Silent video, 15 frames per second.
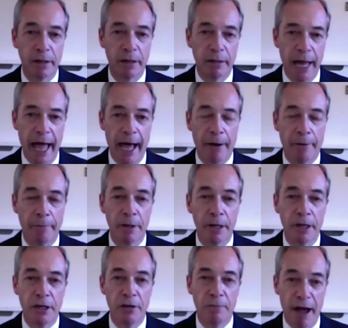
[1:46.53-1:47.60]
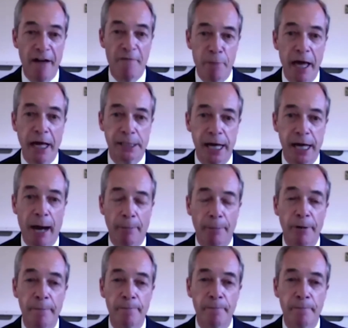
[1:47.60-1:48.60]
Now, you may have picked up,